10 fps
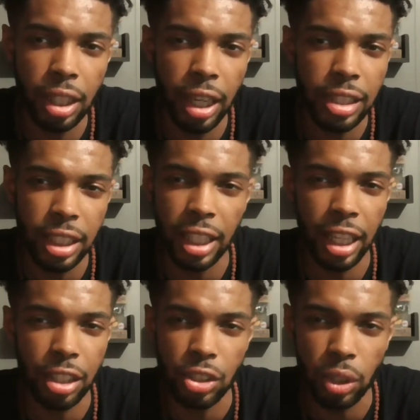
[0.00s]
as I
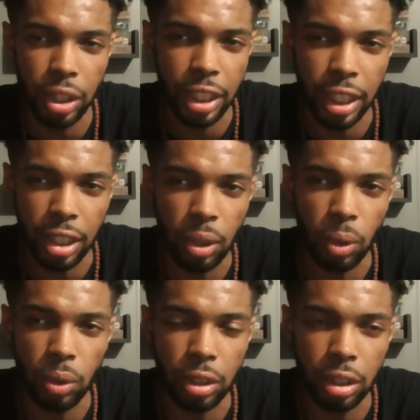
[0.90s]
kind of started getting
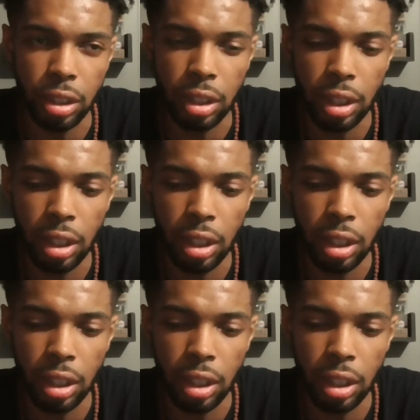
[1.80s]
older,